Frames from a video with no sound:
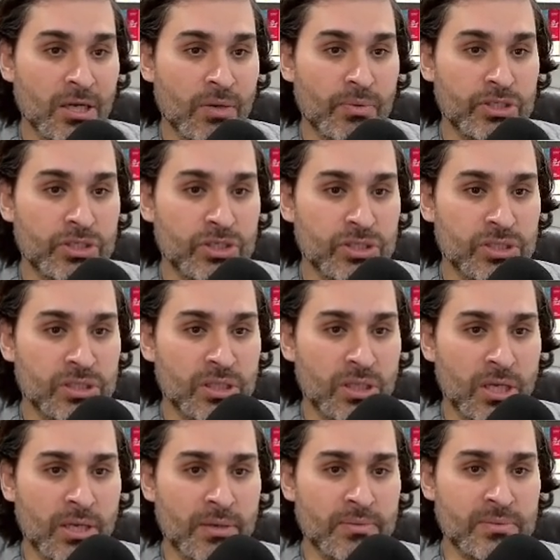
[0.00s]
which doesn't
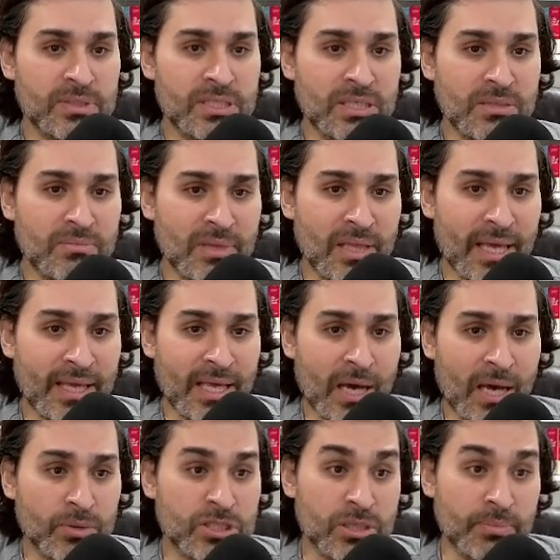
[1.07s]
seem like
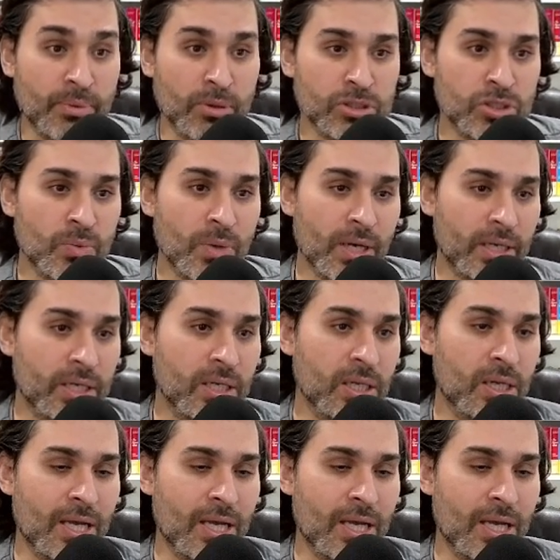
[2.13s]
how it's supposed to work.